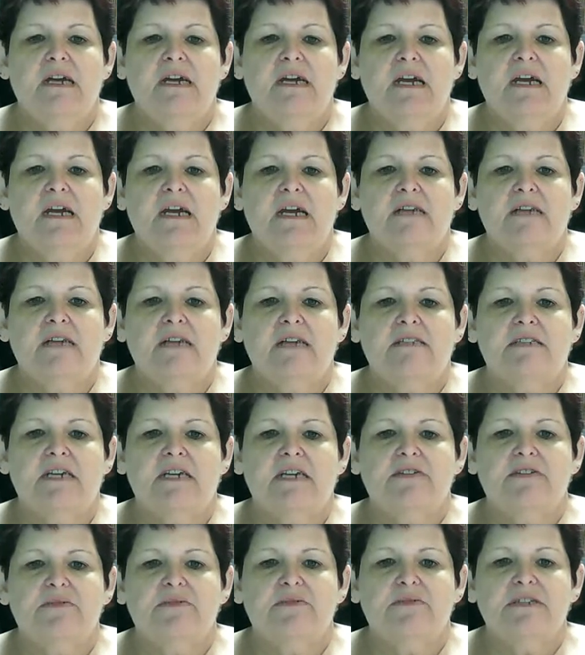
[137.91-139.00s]
and to
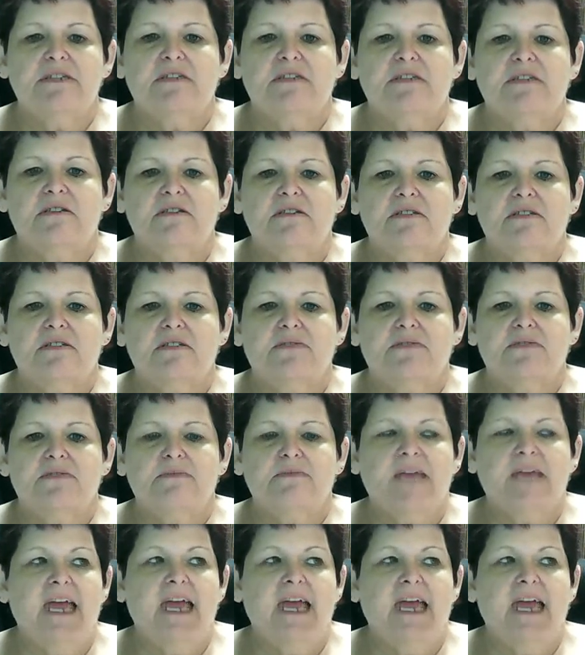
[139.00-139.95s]
get the results from the